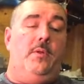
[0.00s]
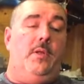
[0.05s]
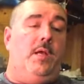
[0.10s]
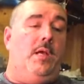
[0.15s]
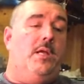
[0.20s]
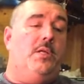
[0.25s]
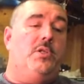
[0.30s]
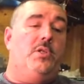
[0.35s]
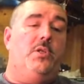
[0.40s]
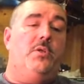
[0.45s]

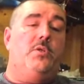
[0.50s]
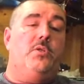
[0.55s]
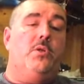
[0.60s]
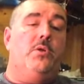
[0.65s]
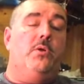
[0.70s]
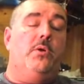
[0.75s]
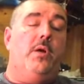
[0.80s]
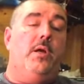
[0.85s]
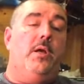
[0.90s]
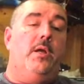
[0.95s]
as you
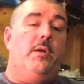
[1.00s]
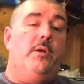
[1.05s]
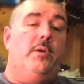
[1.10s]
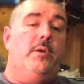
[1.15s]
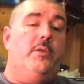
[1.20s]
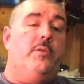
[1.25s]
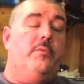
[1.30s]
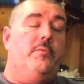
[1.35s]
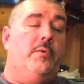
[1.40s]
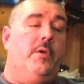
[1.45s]
saw earlier
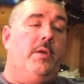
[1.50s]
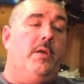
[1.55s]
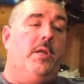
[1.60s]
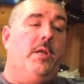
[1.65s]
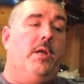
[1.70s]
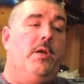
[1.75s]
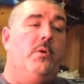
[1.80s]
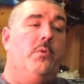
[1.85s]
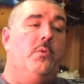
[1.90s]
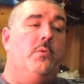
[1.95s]
in the
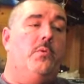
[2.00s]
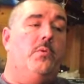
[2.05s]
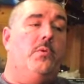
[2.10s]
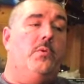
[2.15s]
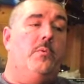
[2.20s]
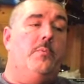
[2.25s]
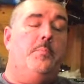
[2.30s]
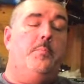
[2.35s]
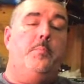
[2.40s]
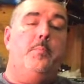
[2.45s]
video,
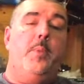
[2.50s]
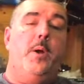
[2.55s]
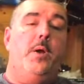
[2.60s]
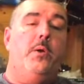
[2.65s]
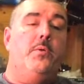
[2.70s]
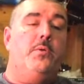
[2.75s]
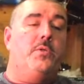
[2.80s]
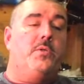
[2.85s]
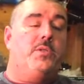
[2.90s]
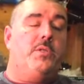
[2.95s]
the
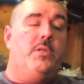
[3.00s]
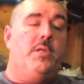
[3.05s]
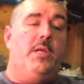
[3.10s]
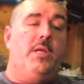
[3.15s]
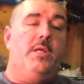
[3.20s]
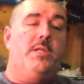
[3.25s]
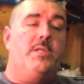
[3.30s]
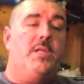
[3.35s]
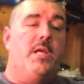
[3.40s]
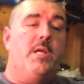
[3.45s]
post
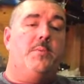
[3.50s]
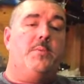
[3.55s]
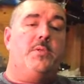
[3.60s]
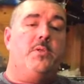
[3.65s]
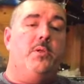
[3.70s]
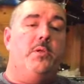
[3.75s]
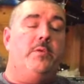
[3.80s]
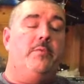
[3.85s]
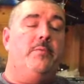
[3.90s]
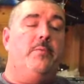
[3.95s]
is
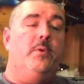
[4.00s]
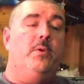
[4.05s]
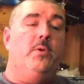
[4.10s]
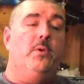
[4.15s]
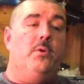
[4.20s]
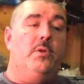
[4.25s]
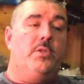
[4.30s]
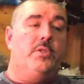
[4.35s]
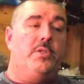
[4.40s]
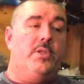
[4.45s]
absolutely
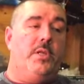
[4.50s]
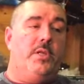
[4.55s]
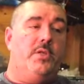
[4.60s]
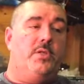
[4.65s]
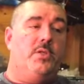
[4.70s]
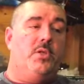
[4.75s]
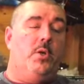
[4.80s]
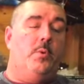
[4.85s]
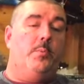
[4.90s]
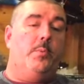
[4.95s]
flawless in
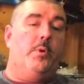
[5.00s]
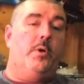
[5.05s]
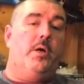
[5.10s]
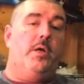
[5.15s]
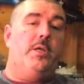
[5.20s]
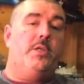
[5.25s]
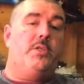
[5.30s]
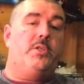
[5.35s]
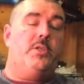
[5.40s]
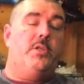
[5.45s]
its
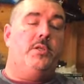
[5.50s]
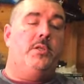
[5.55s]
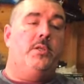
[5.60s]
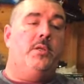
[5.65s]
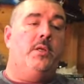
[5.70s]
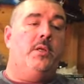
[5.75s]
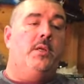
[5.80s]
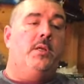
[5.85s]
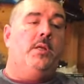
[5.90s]
operation.